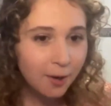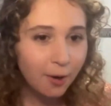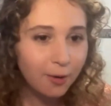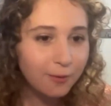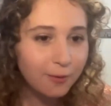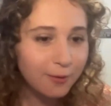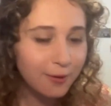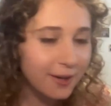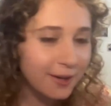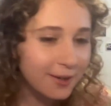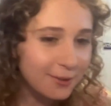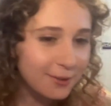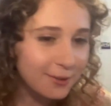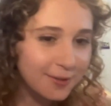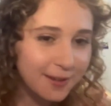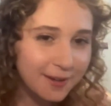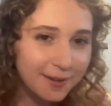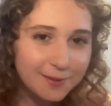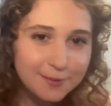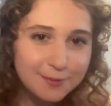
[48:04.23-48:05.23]
over
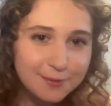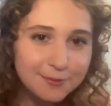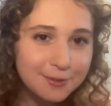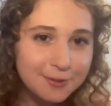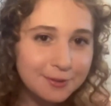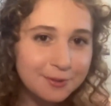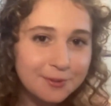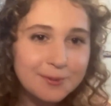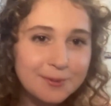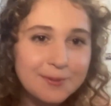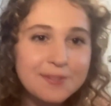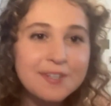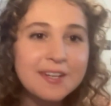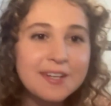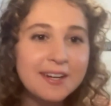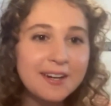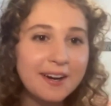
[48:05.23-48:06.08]
100,000 views.